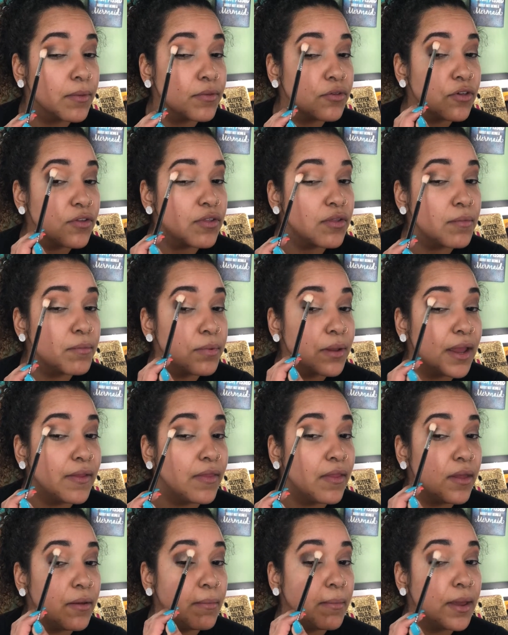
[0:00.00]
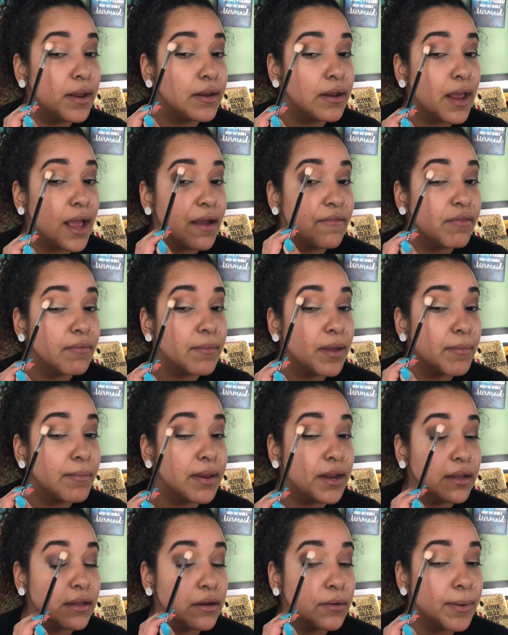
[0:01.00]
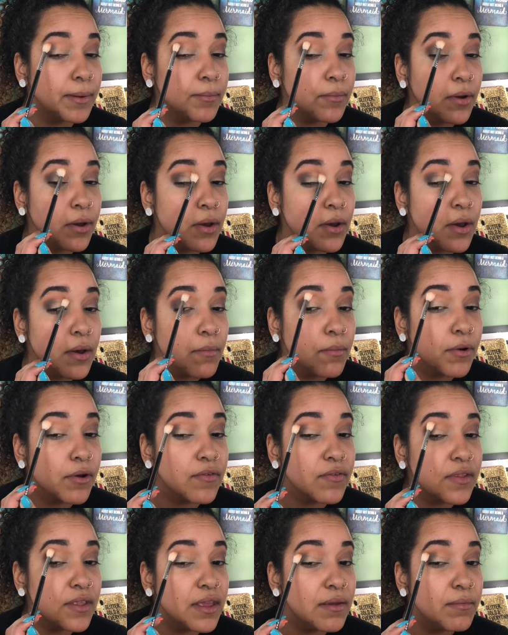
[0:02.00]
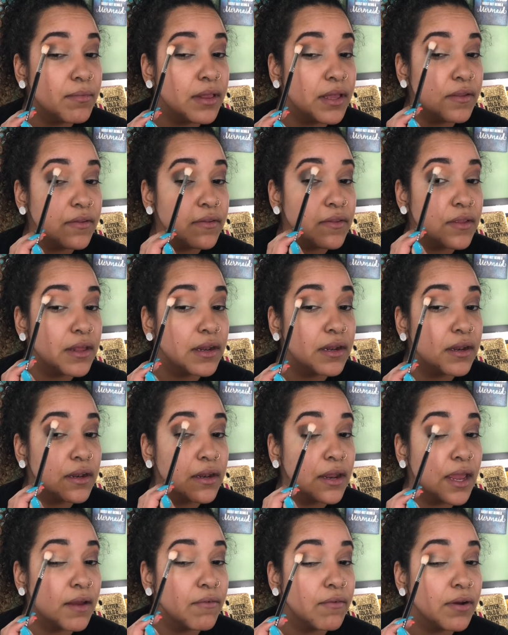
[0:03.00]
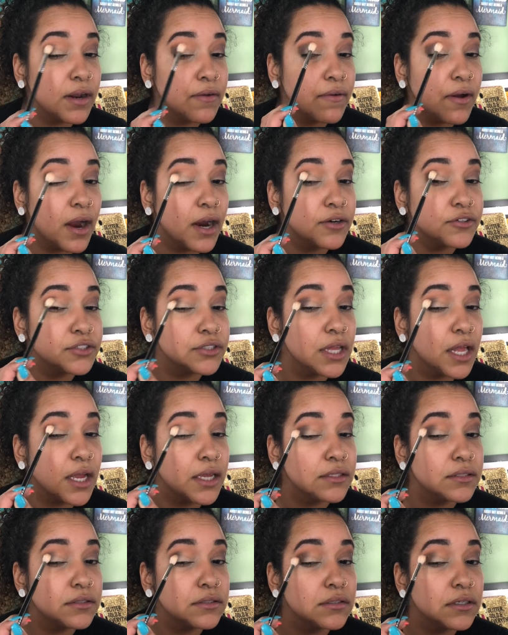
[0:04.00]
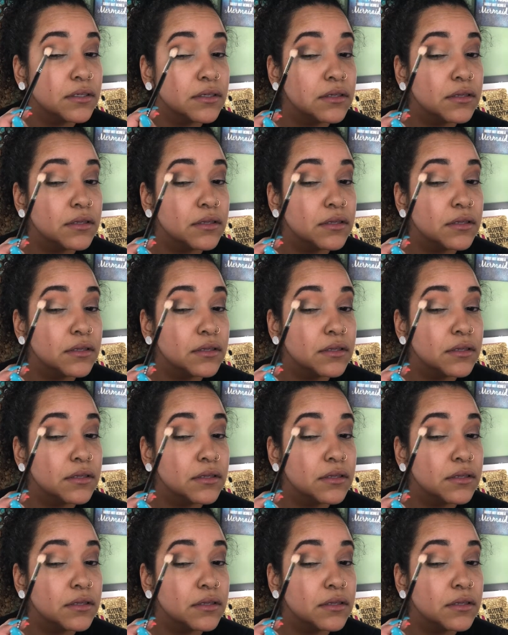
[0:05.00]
just to blend them and have them come in a little bit more seamless and get rid of harsh lines.